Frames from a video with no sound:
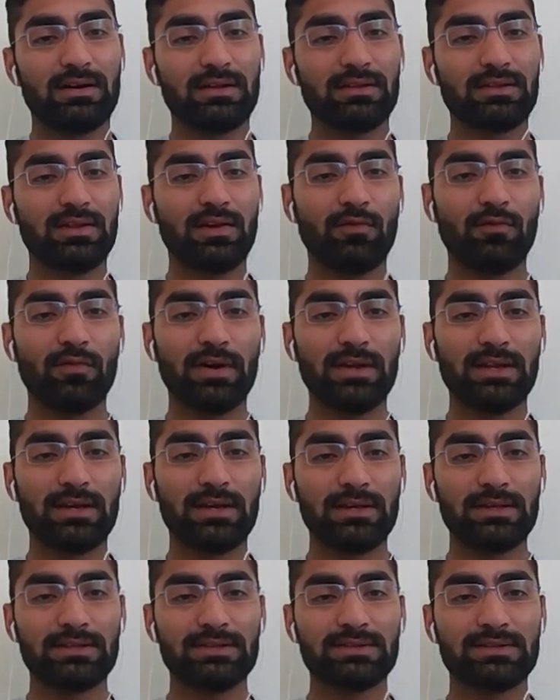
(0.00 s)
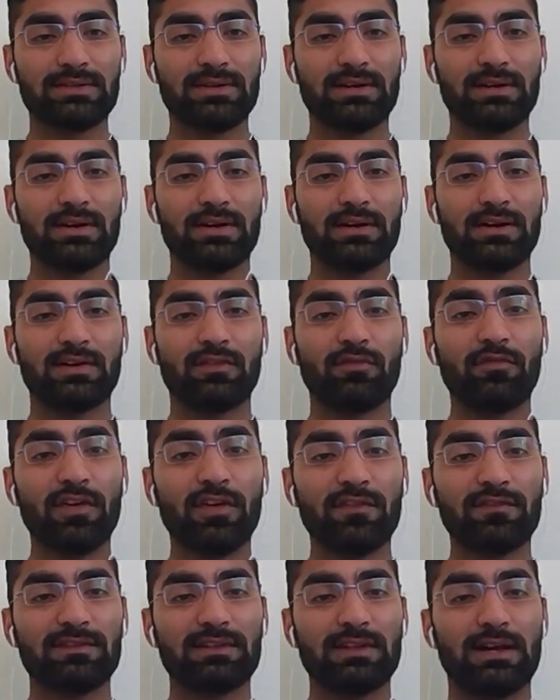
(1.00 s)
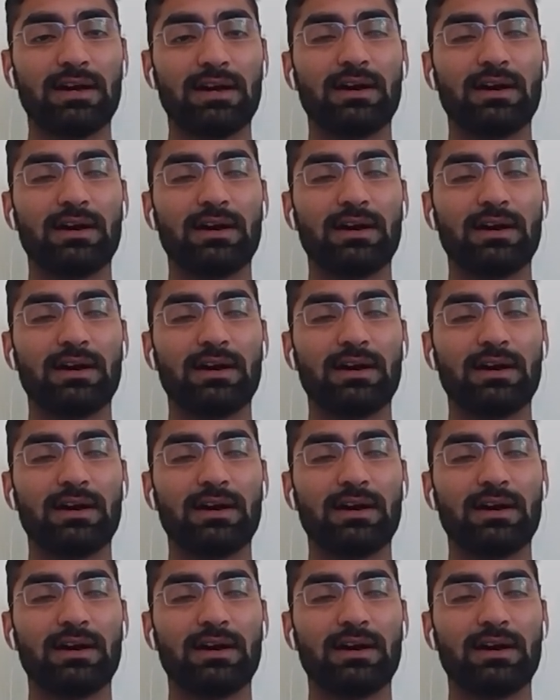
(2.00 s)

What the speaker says: someone has fifth